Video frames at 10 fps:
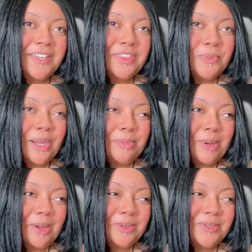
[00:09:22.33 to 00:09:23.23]
wine
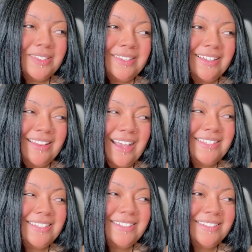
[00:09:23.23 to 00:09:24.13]
bottles and the
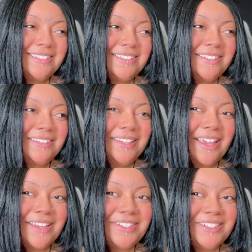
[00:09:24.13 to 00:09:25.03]
glasses and the
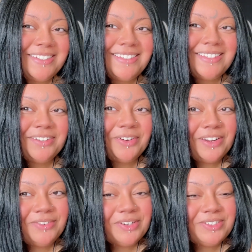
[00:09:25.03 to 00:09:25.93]
ashes and the
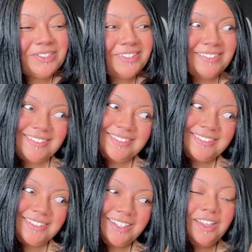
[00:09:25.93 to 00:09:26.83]
graveyard dirt.
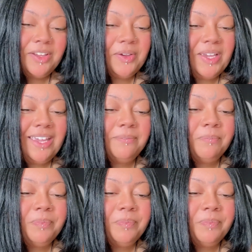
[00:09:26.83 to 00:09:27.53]
Okay.